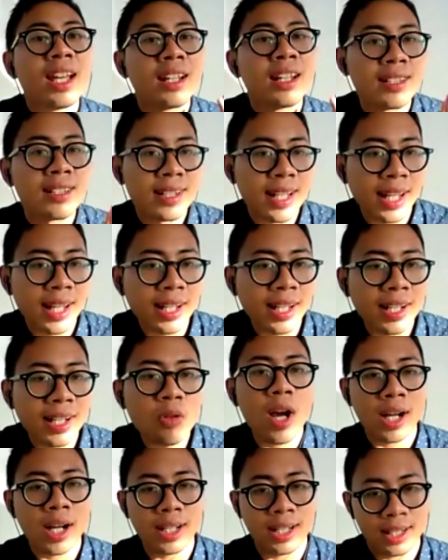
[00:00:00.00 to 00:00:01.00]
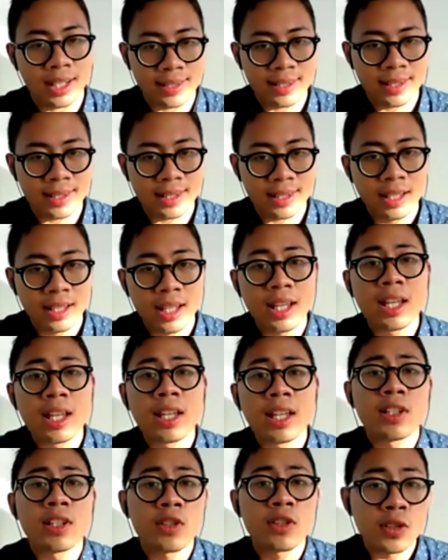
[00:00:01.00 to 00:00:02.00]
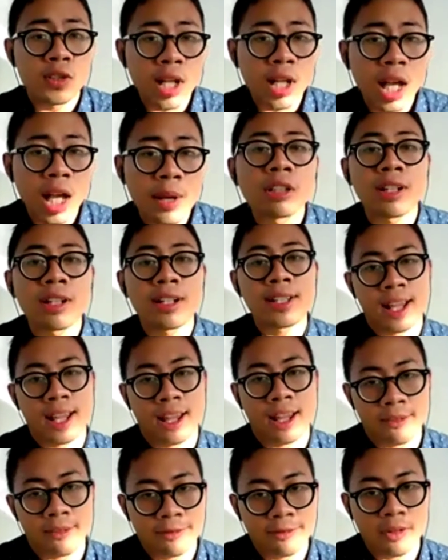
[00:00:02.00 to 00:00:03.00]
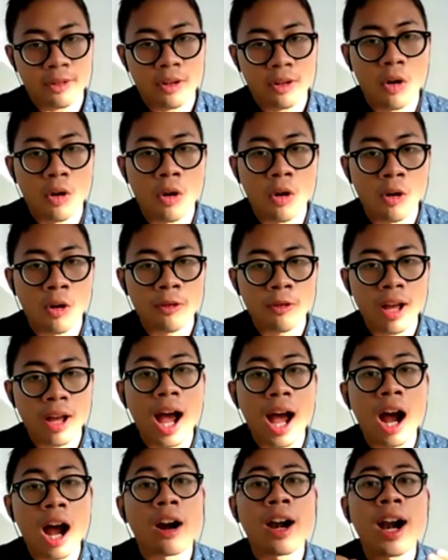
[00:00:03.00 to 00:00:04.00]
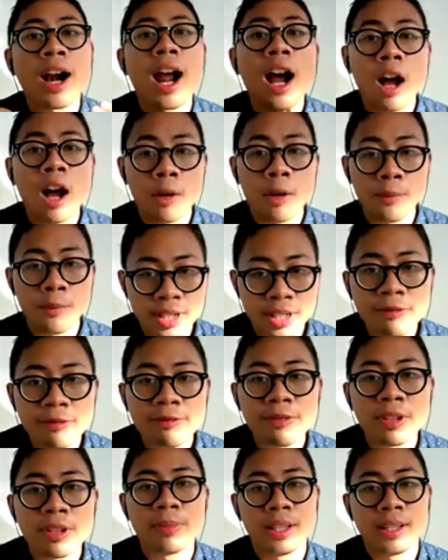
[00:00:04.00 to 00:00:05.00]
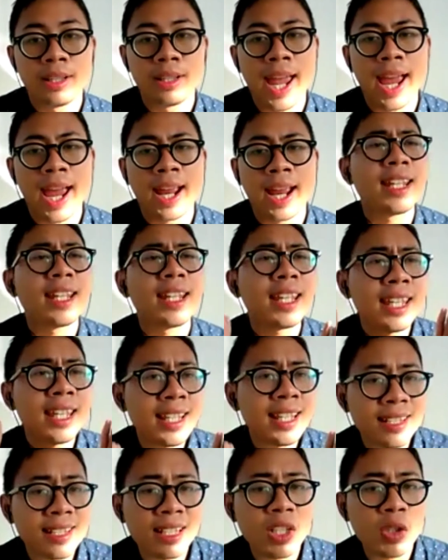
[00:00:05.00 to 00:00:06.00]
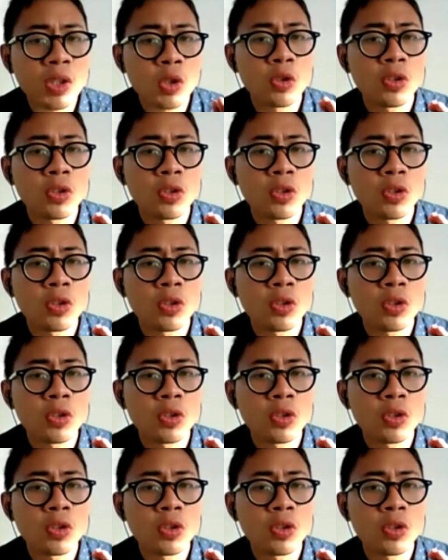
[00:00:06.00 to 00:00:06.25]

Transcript: The second one is some concepts are observable and easy to